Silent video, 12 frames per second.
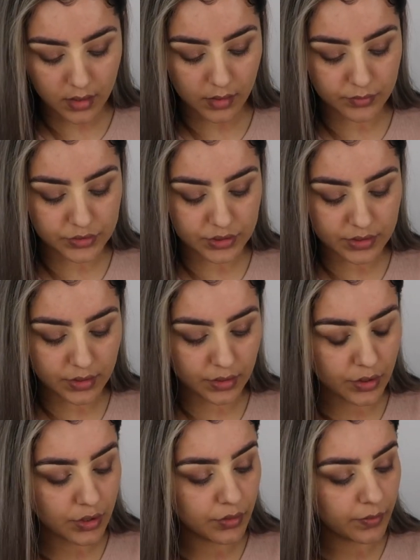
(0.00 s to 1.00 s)
I'm just going
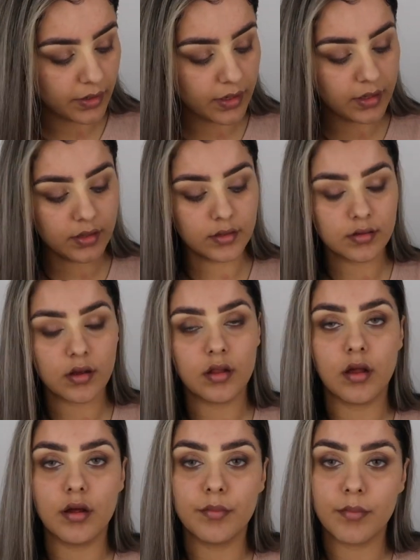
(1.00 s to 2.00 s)
to go in
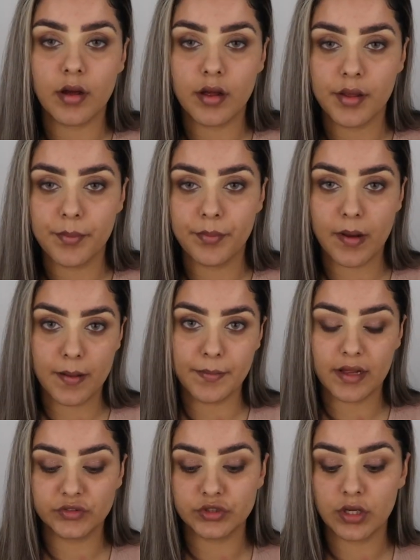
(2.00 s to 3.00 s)
along my bottom
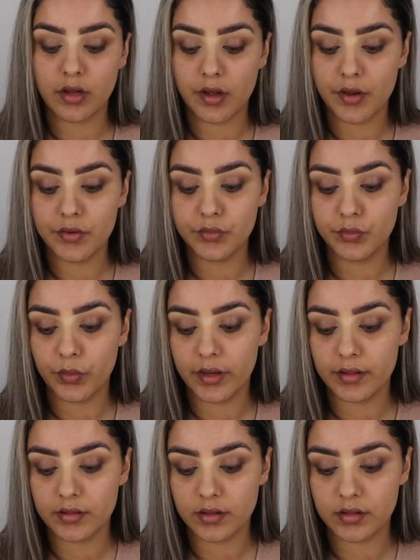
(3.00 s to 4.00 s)
lash line
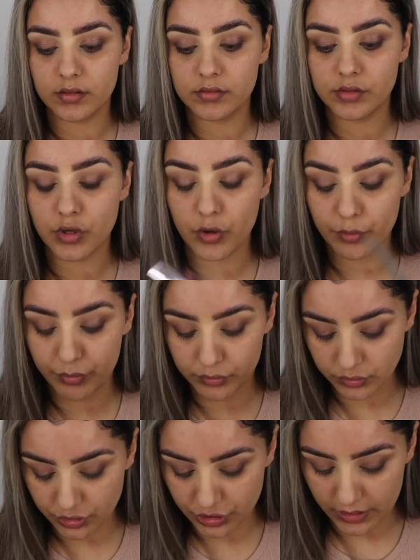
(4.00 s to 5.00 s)
with No
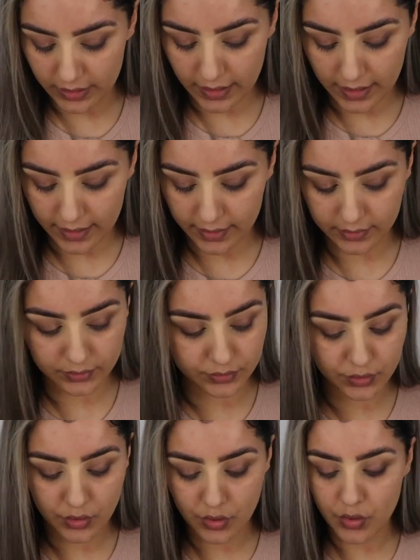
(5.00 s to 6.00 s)
and
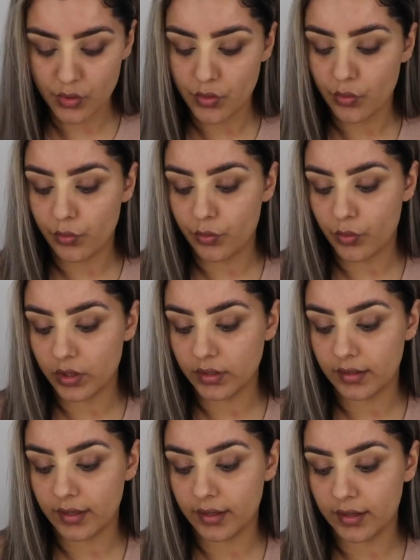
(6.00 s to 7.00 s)

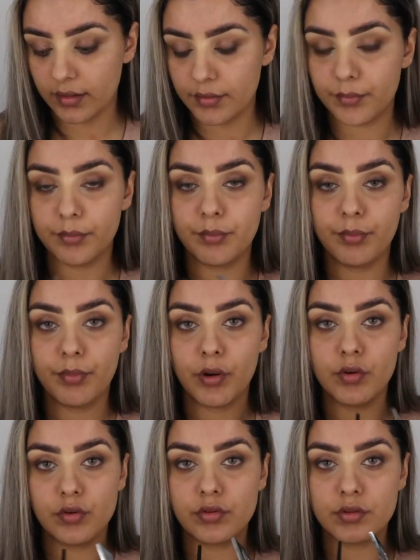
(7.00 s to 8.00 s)
Wanted,
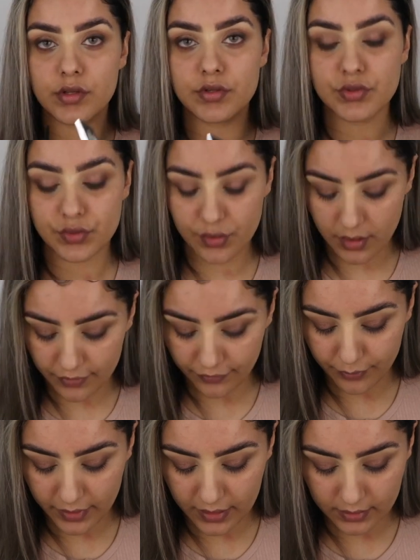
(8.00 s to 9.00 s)
both sort of
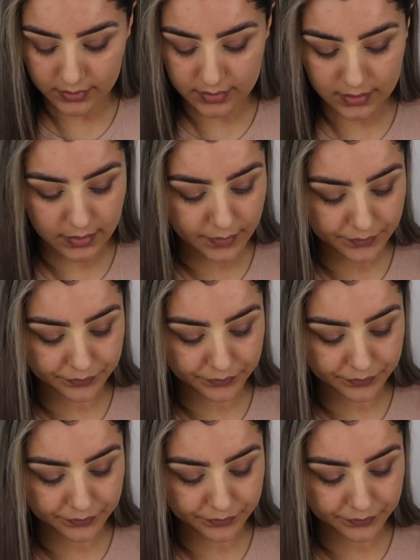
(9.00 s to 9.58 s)
mixed.